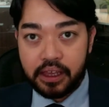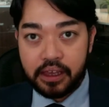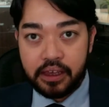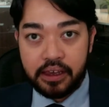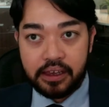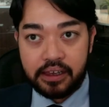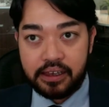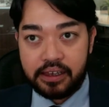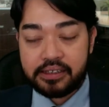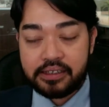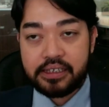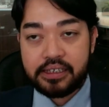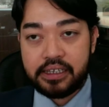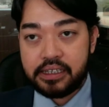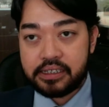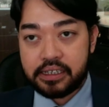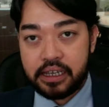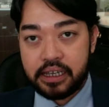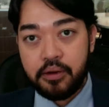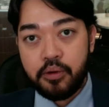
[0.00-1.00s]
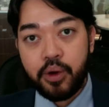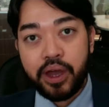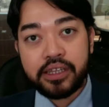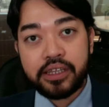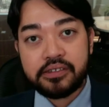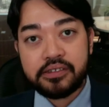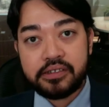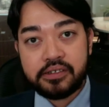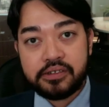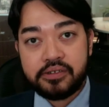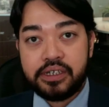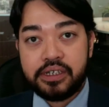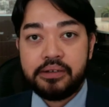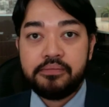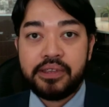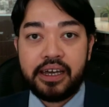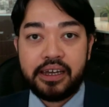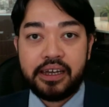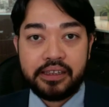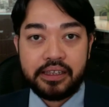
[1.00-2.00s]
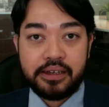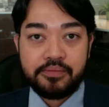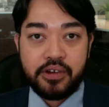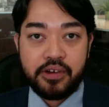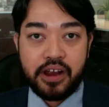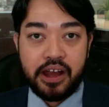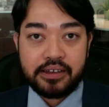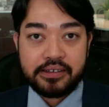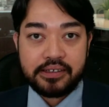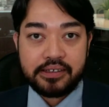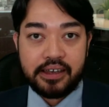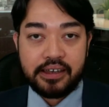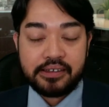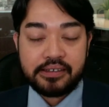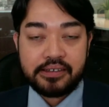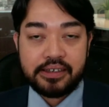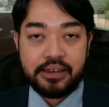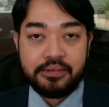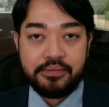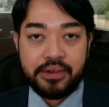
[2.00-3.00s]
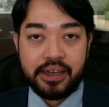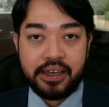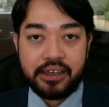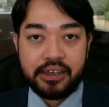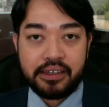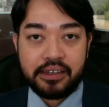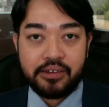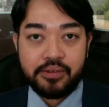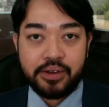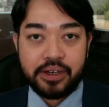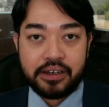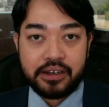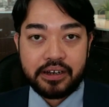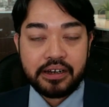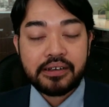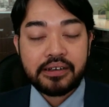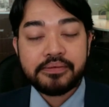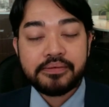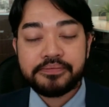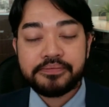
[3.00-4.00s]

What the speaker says: it's a way to streamline the process and make it quicker.